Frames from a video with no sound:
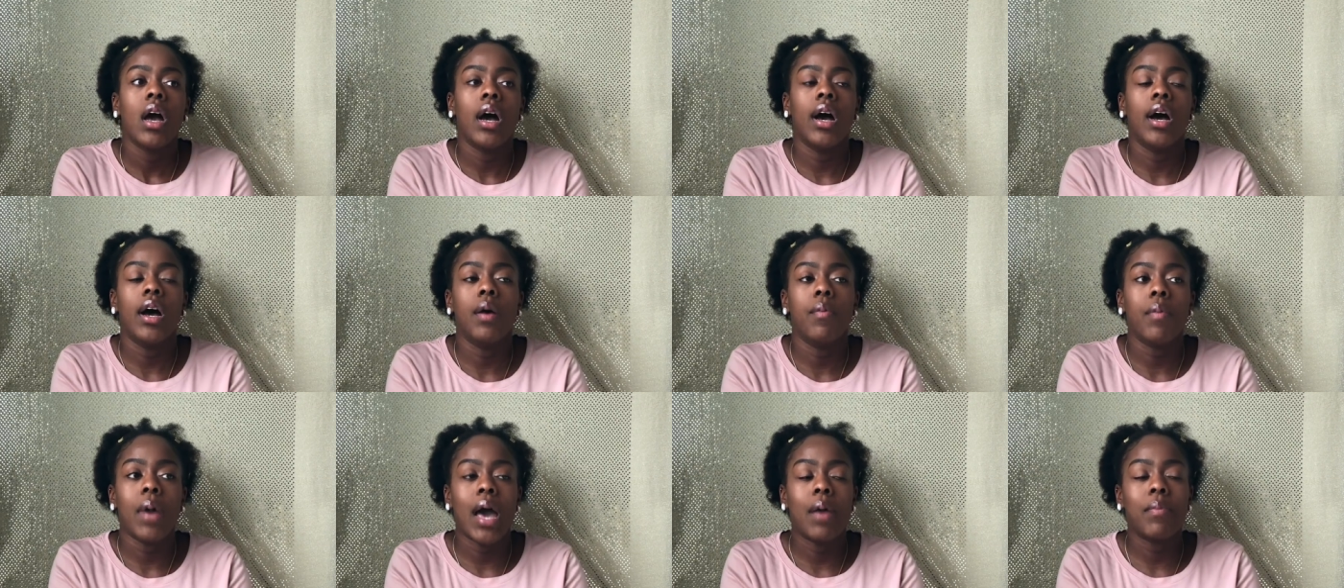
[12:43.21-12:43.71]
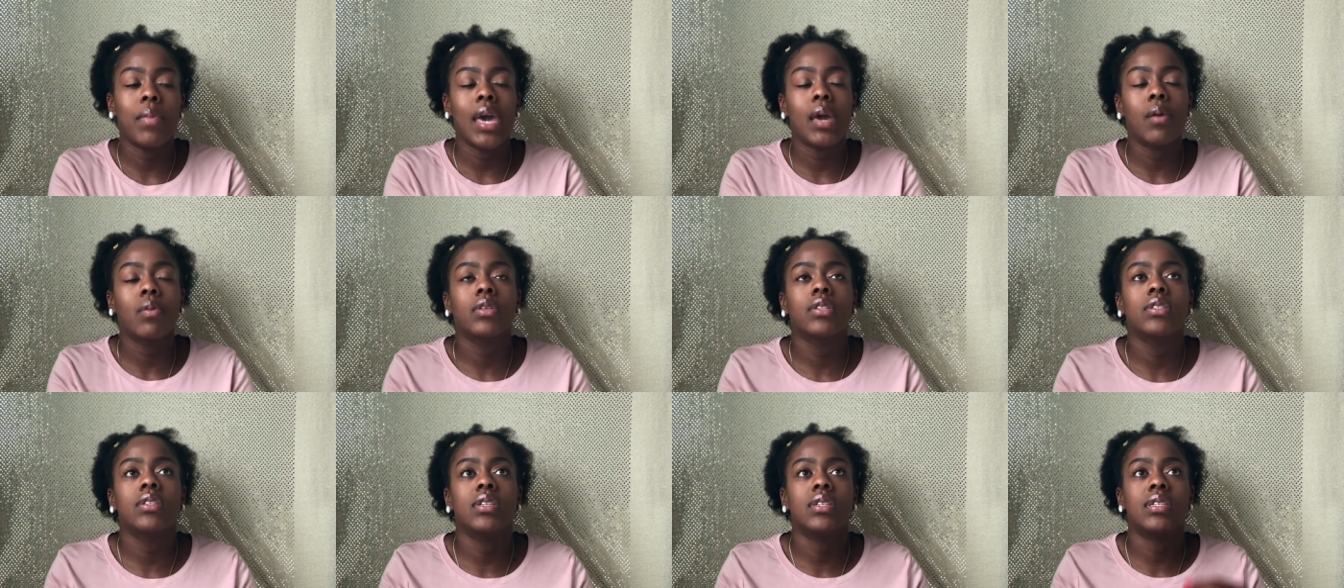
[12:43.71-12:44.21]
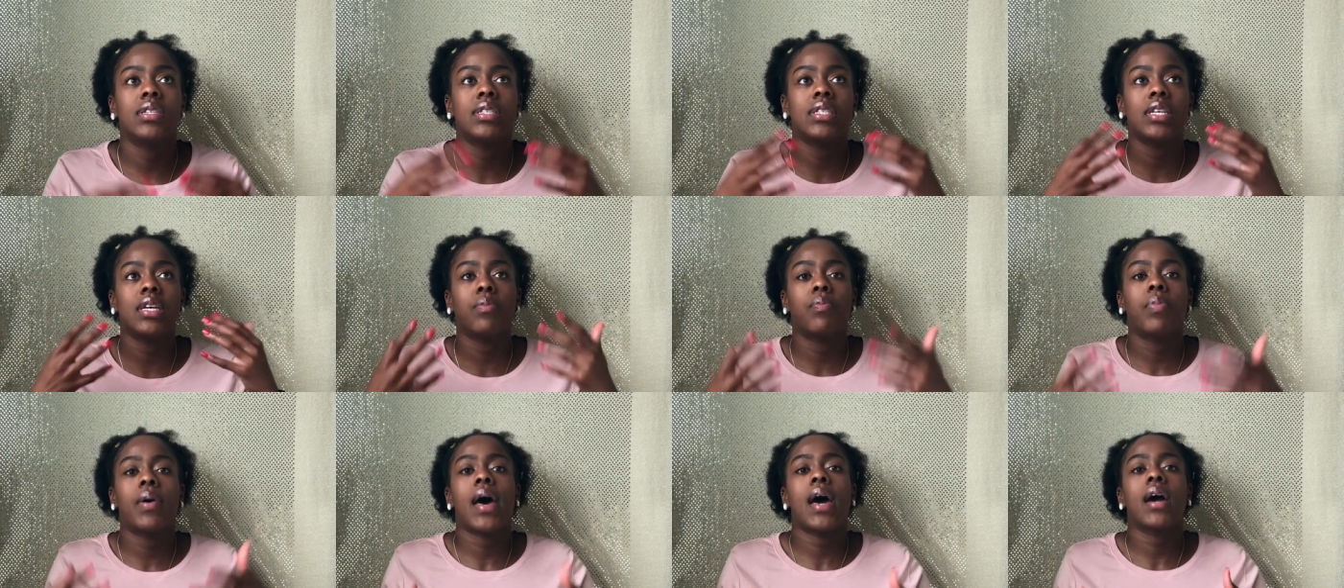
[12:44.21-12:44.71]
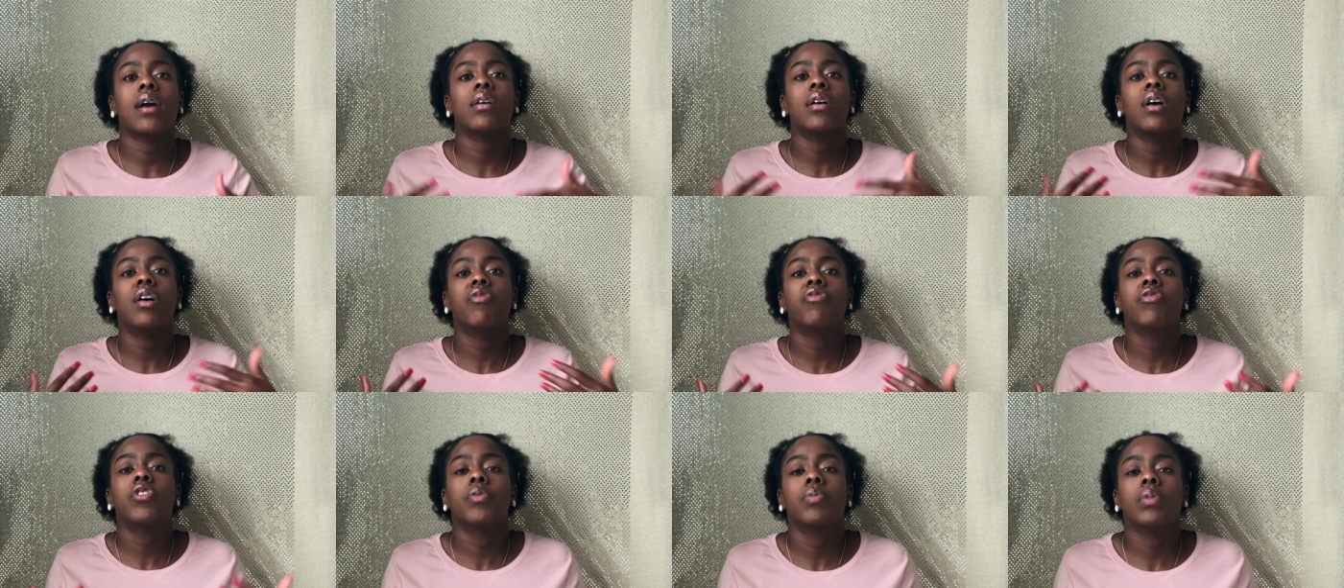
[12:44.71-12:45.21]
um, I'm able to sit back
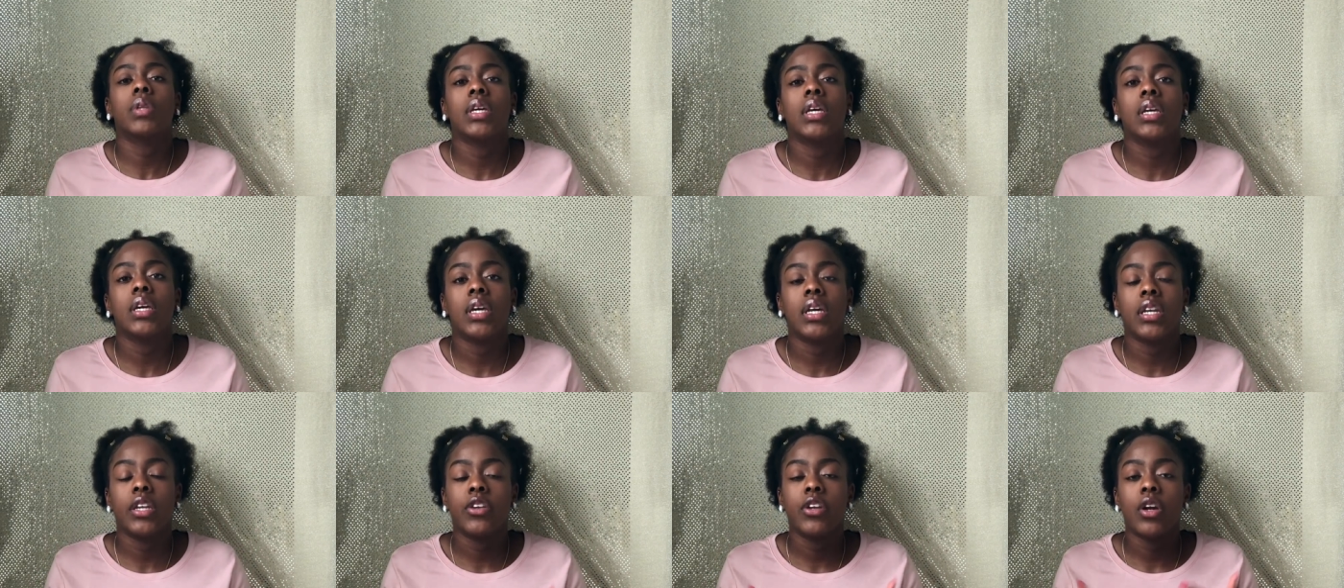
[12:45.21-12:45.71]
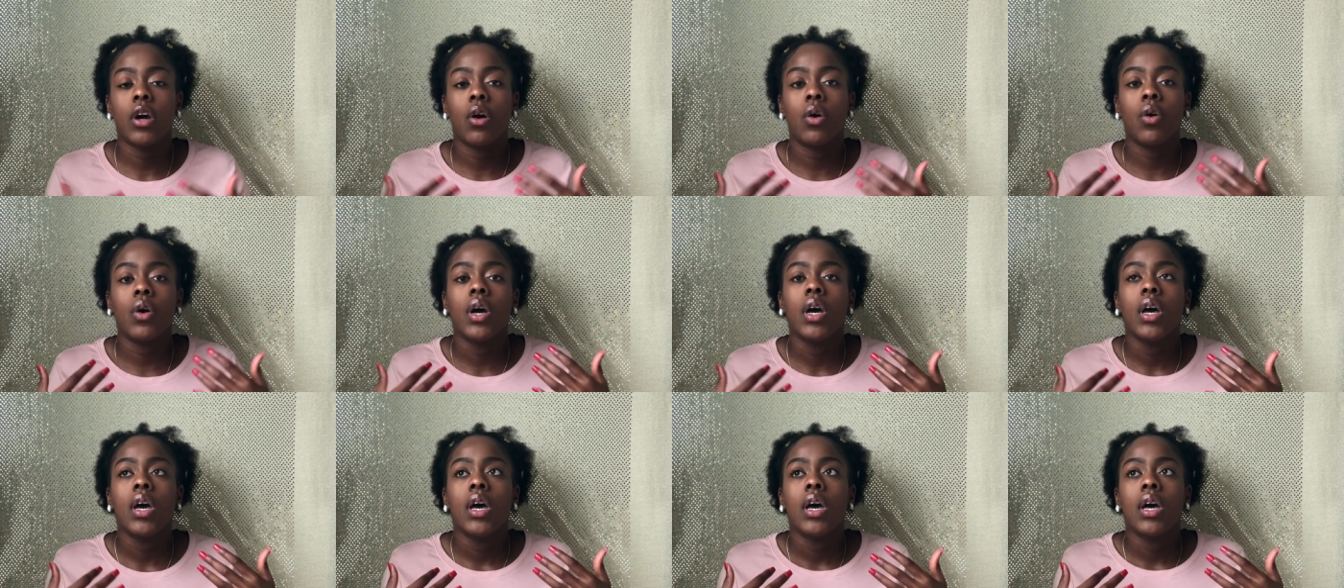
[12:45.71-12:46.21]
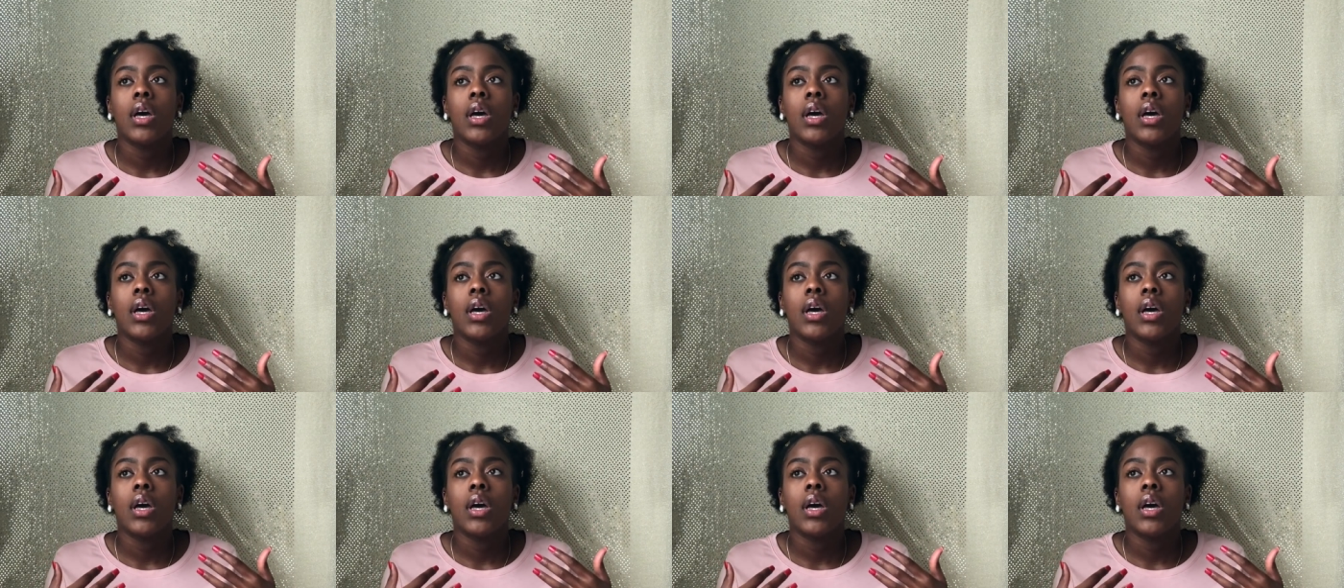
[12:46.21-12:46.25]
comfortably and, you know,